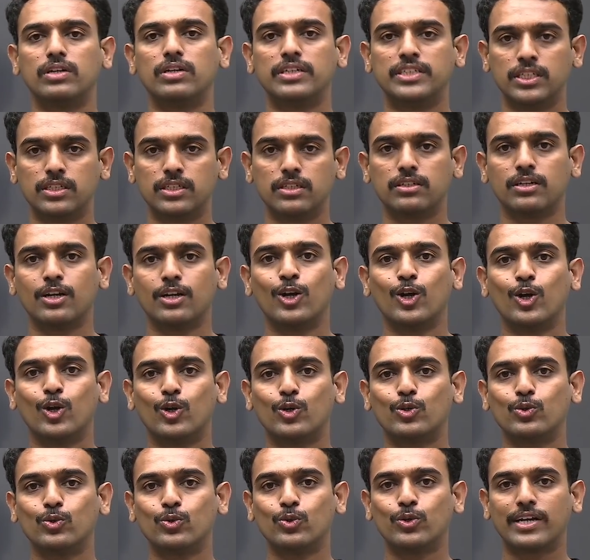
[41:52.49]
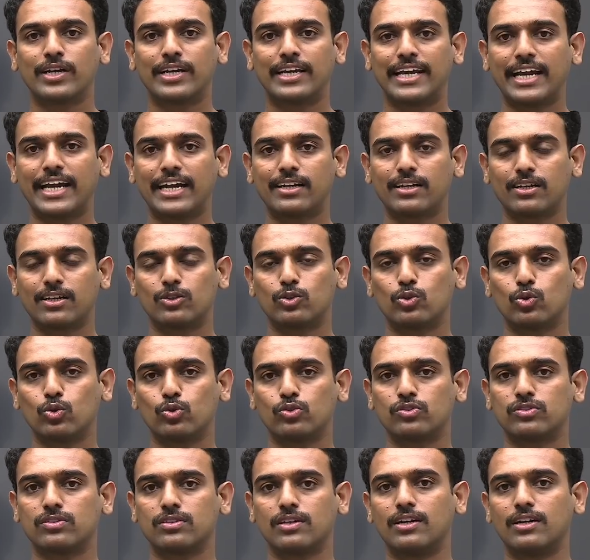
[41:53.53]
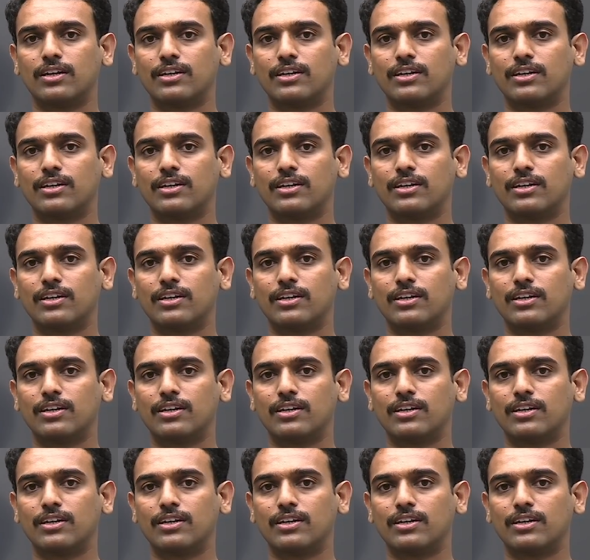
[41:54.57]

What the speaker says: here to get those